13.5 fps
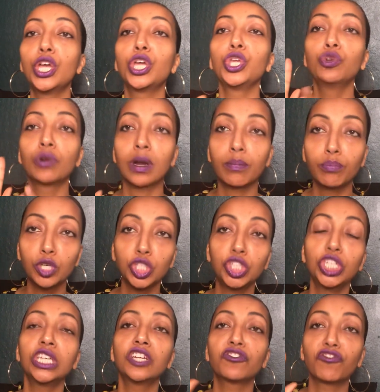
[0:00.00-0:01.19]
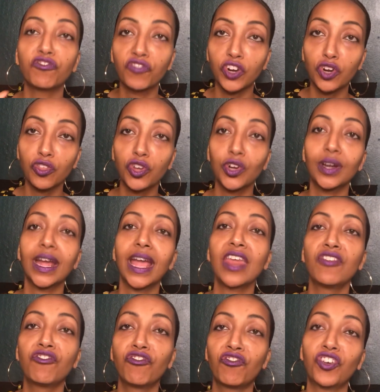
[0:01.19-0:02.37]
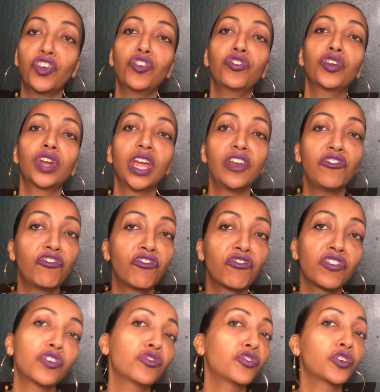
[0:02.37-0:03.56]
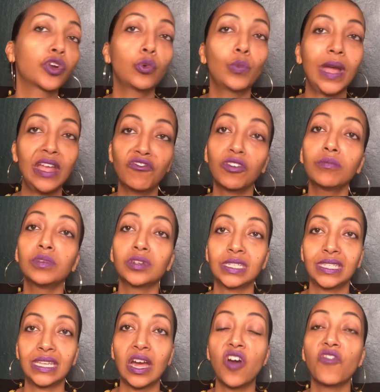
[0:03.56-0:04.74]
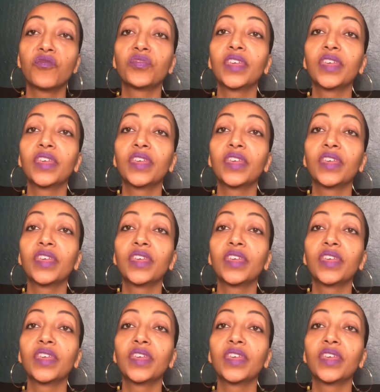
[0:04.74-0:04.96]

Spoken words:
you are pushing it further and further and further away from yourself.